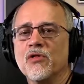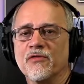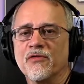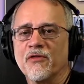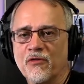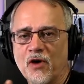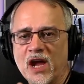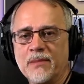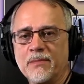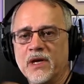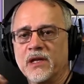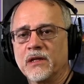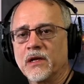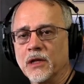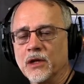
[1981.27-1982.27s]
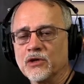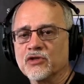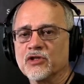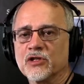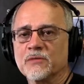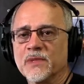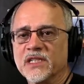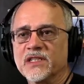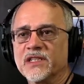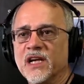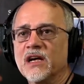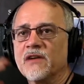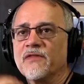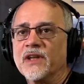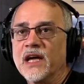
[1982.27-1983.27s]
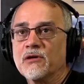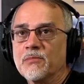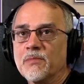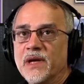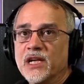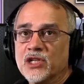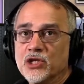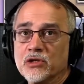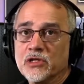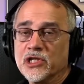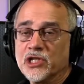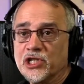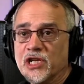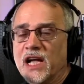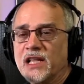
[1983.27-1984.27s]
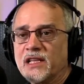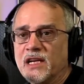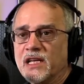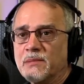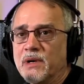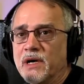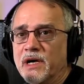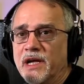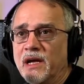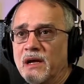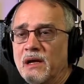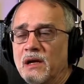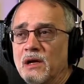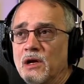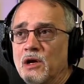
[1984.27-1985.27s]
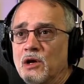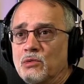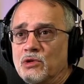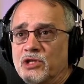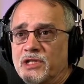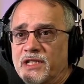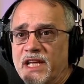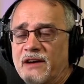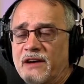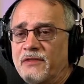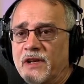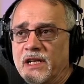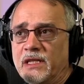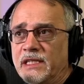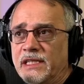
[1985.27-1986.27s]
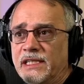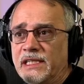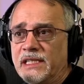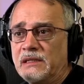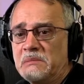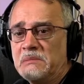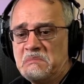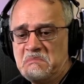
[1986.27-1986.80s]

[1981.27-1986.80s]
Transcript: the frame in closer to myself, and I would make sure the shotgun mic was definitely,